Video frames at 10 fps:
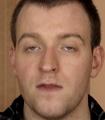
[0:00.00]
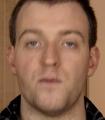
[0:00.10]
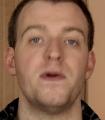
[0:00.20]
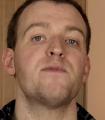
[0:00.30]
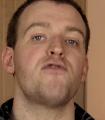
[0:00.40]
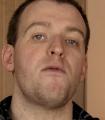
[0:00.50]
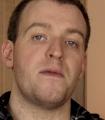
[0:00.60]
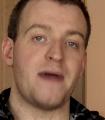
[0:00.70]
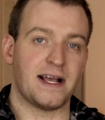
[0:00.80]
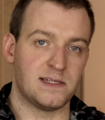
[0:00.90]
The big
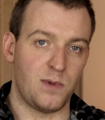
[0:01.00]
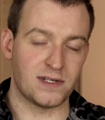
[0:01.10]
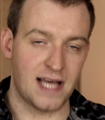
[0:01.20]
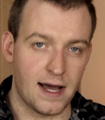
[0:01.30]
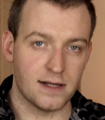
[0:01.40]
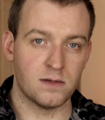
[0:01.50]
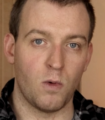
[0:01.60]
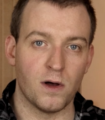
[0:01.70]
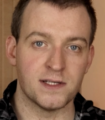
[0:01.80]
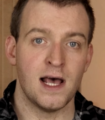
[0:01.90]
problem that Xbox had
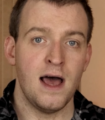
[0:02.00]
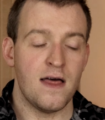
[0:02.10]
was